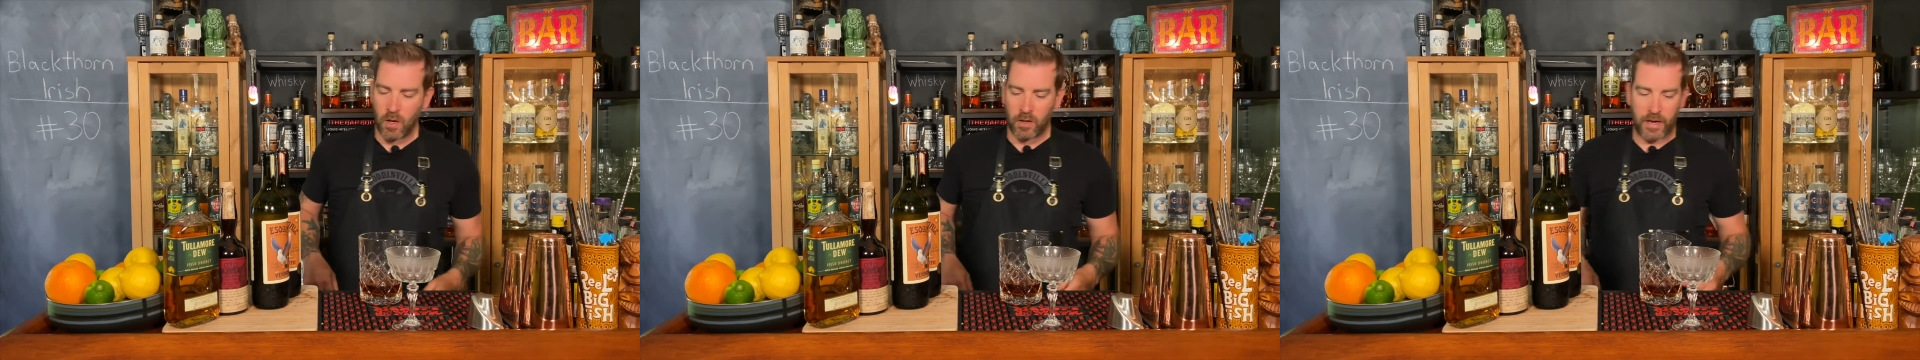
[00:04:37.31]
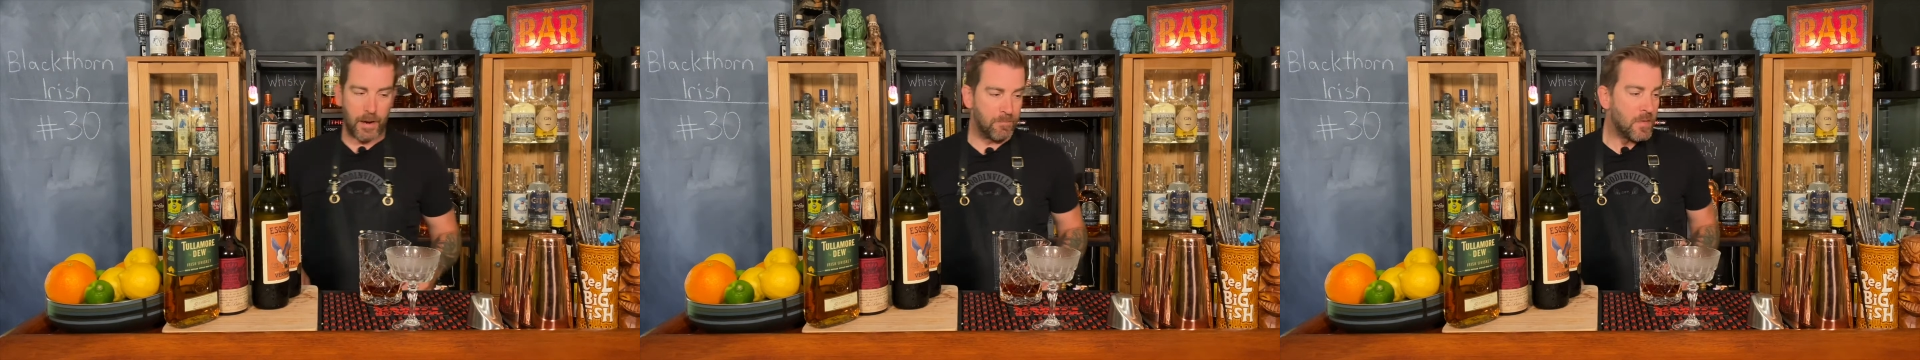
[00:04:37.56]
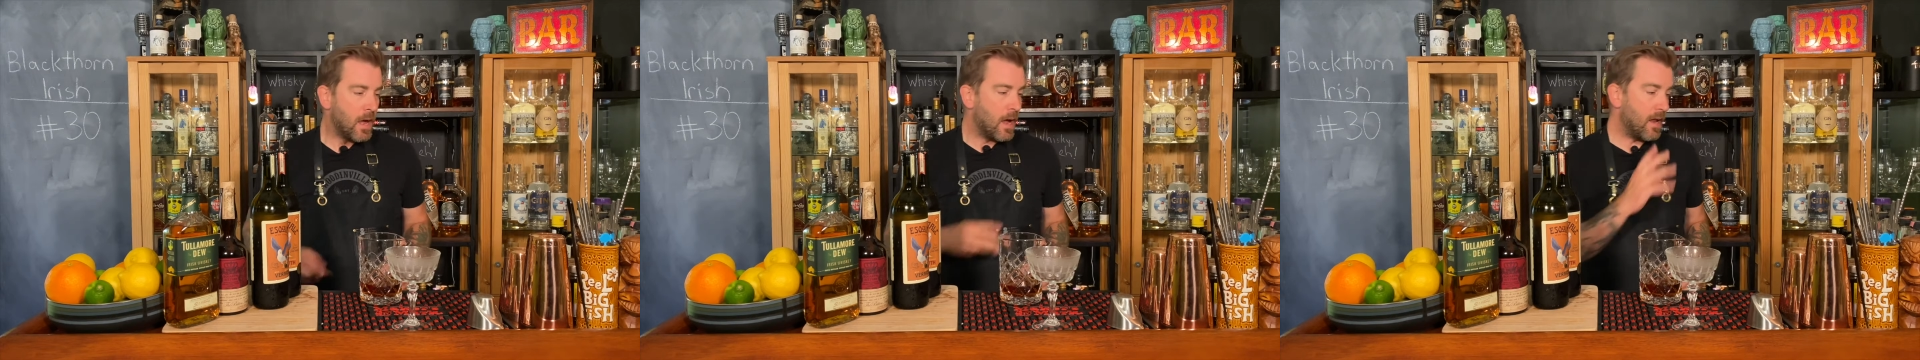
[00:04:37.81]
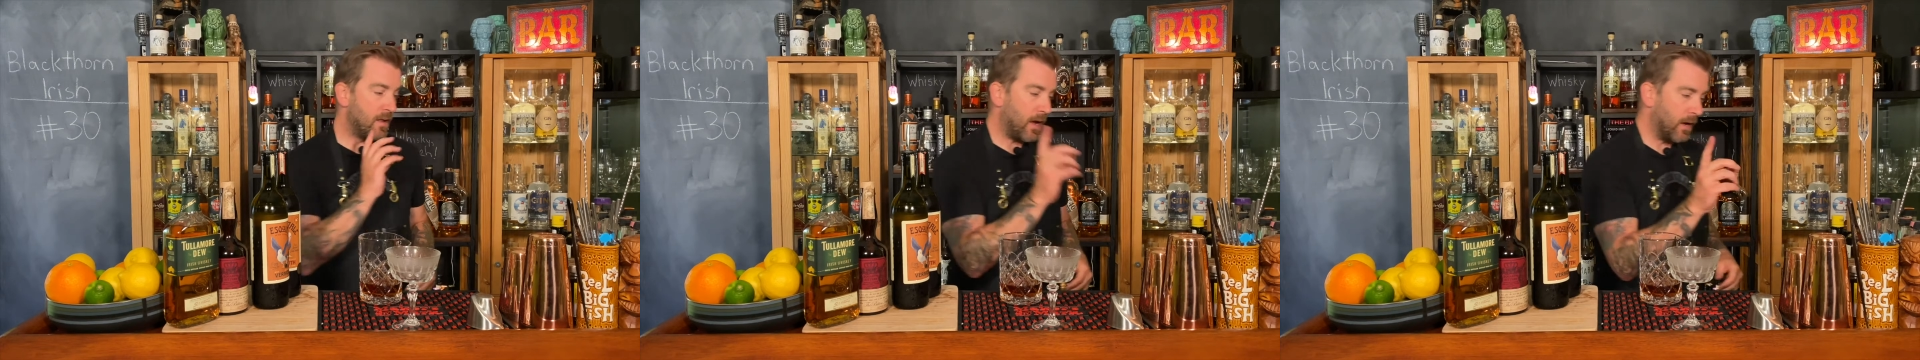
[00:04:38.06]
Okay,
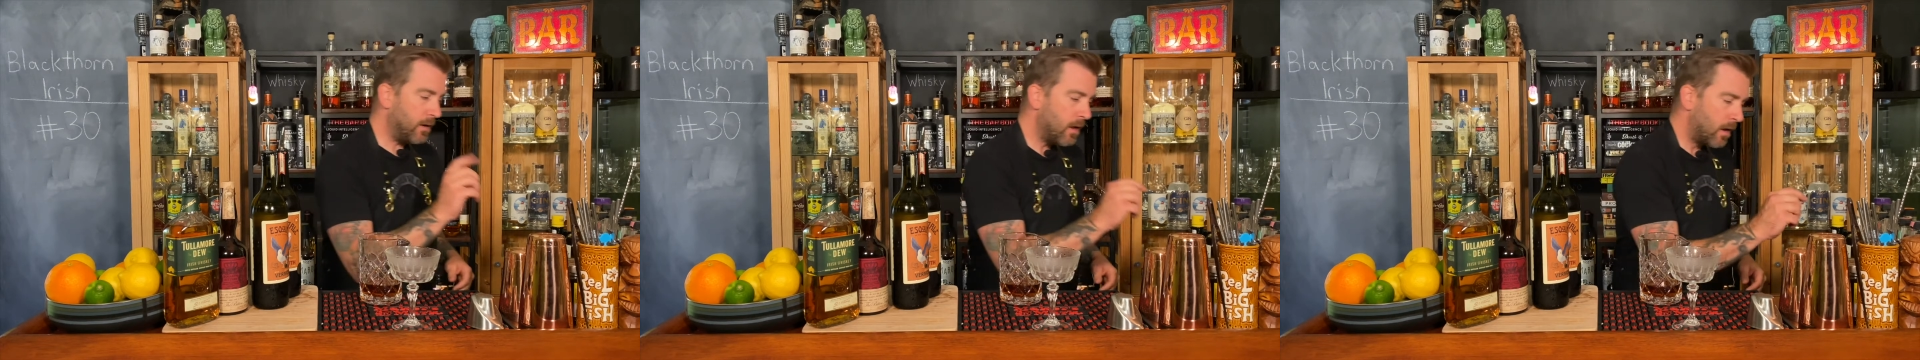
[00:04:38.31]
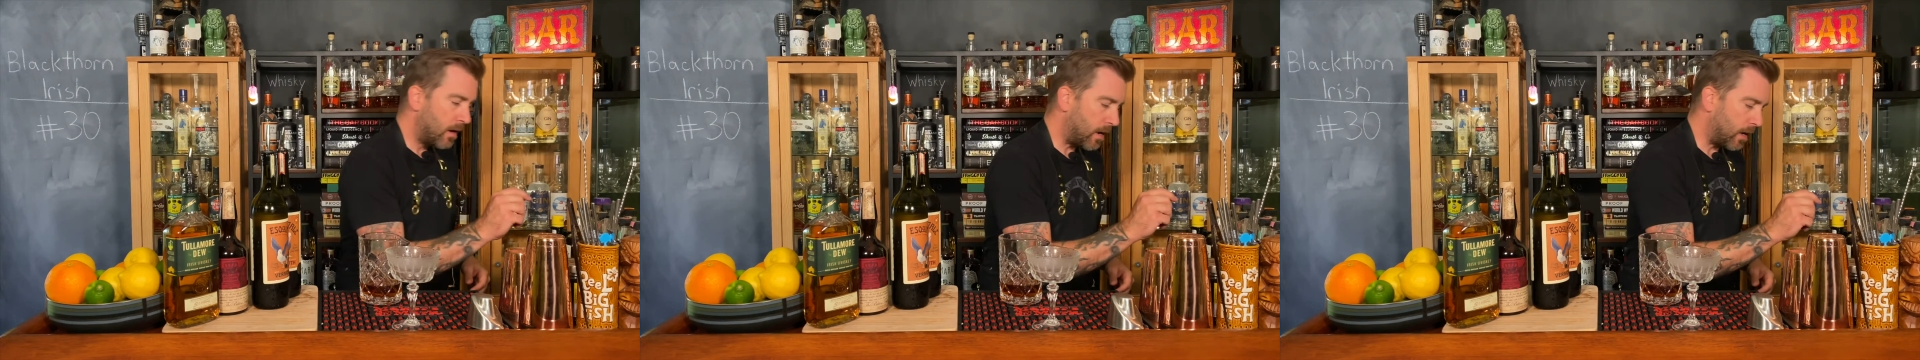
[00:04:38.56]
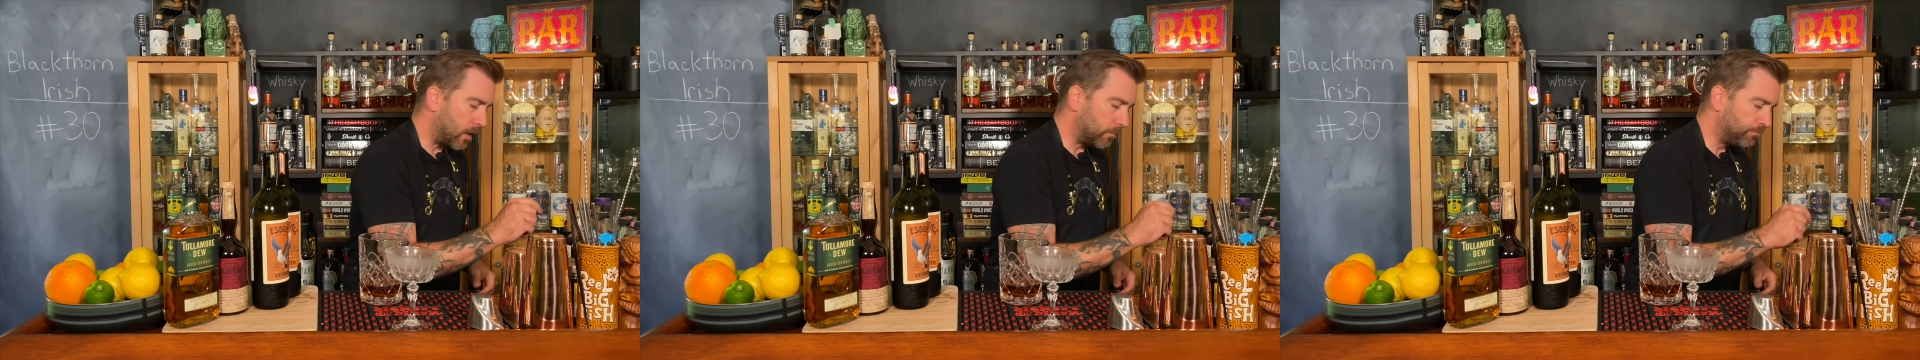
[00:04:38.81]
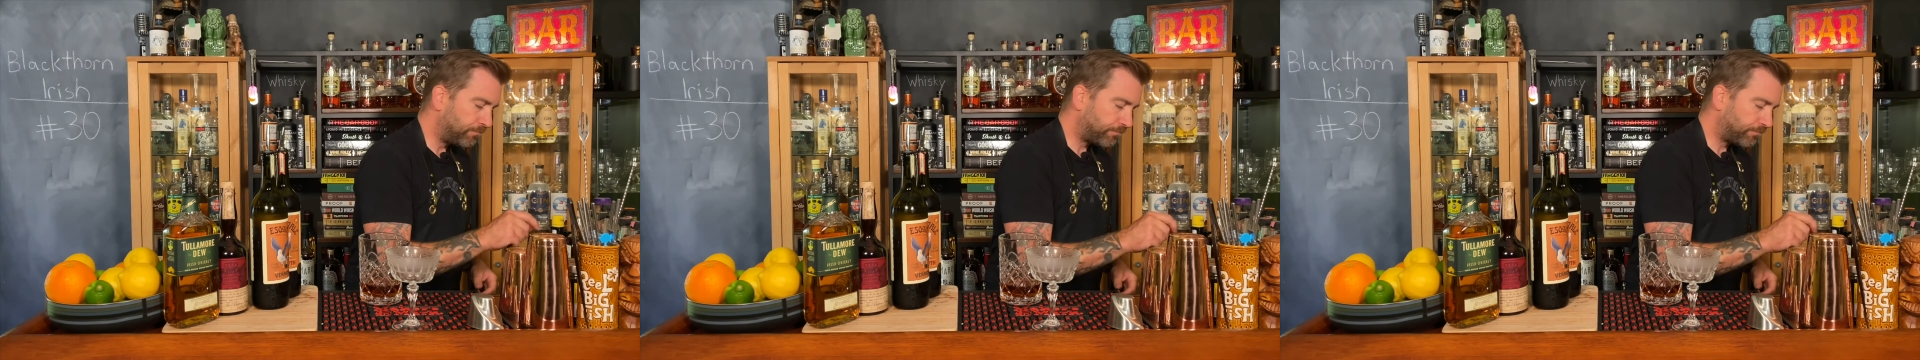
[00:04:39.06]
and then a